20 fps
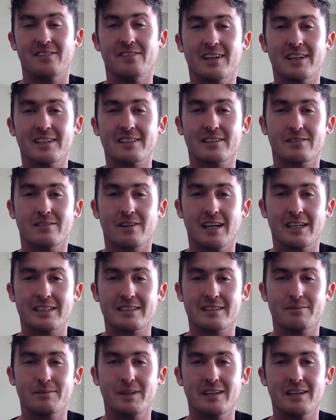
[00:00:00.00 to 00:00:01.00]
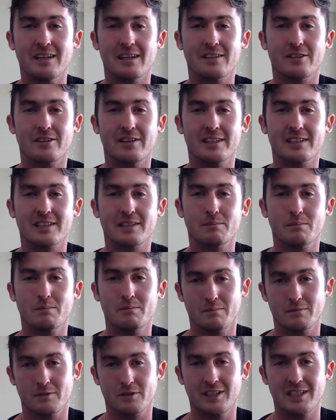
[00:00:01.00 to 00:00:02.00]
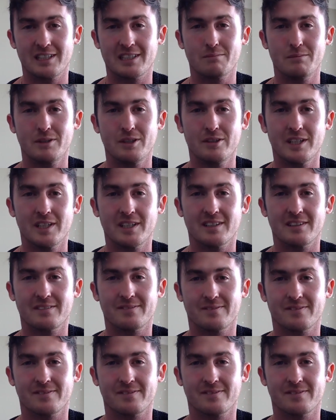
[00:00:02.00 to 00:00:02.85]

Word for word: ever does arise in me, I transmute it,